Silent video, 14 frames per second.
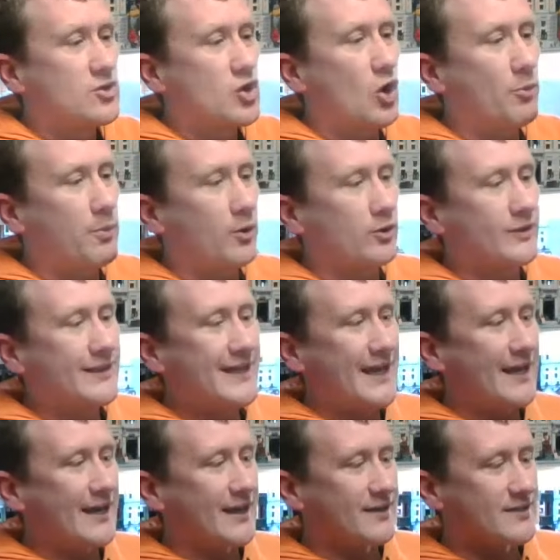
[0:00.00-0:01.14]
top on a
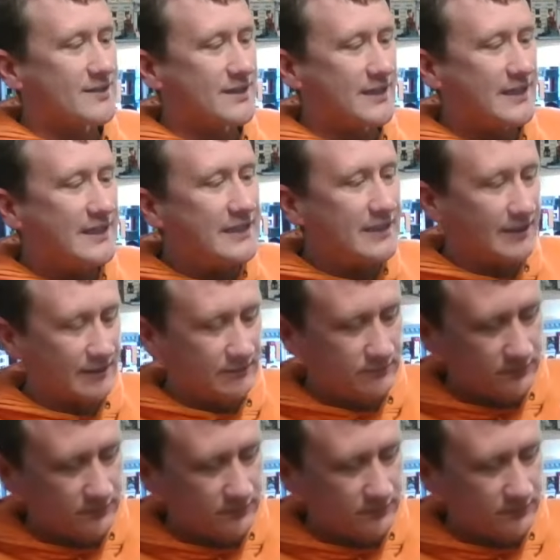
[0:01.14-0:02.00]
Calax either.